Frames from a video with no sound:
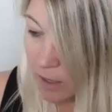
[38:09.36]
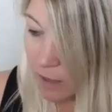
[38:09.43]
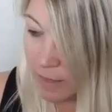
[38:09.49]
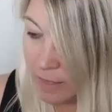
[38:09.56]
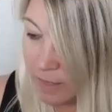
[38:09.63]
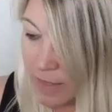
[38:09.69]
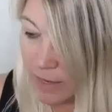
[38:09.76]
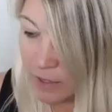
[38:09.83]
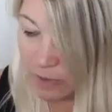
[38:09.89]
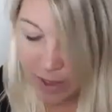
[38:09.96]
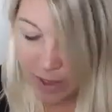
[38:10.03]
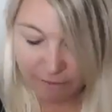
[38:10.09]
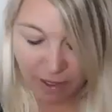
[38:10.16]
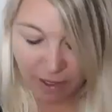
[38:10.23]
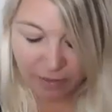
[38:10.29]
Then you
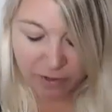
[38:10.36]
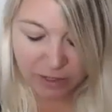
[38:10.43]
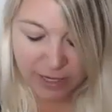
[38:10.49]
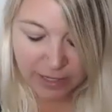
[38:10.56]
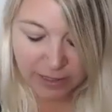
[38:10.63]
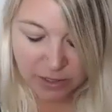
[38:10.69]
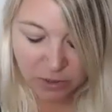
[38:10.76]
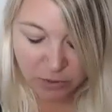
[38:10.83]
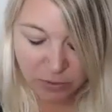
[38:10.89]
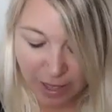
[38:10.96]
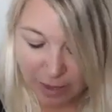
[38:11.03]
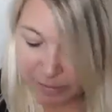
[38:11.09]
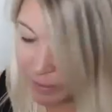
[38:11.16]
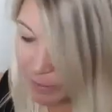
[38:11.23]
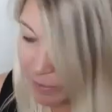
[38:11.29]
have other decks. So
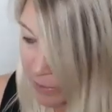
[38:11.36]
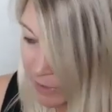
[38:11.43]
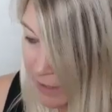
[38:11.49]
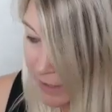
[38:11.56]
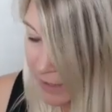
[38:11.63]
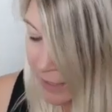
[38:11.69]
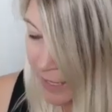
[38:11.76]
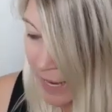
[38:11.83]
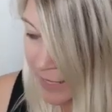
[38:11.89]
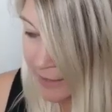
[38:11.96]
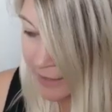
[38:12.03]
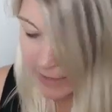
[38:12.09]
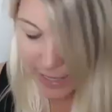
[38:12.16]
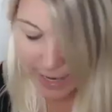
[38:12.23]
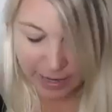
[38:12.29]
Gabby Bernstein has
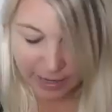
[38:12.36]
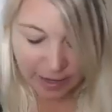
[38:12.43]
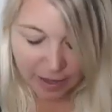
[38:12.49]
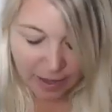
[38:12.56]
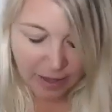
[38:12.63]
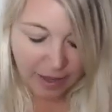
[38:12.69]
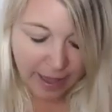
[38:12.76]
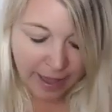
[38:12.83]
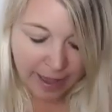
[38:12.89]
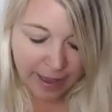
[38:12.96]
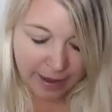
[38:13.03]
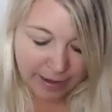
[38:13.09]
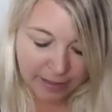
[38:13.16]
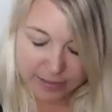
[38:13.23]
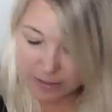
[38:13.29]
a deck,
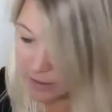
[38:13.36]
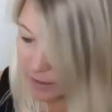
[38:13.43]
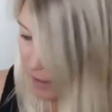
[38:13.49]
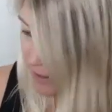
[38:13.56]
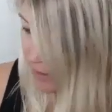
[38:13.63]
and